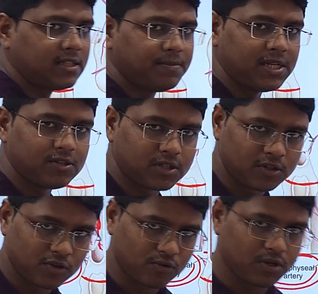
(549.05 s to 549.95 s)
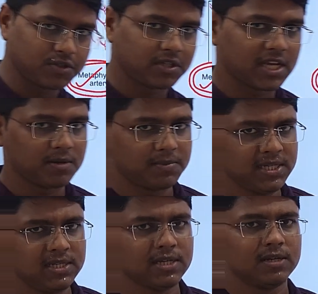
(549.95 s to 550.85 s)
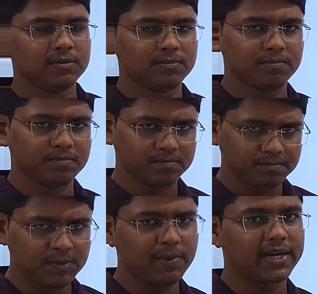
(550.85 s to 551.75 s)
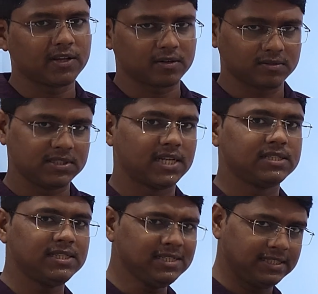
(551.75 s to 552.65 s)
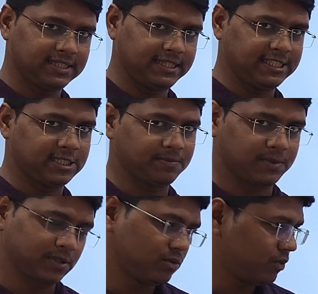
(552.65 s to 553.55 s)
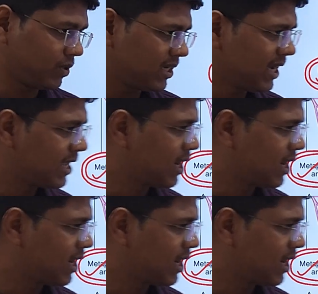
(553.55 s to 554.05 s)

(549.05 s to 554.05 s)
the periosteal circulation can be better than the DCP. Okay, I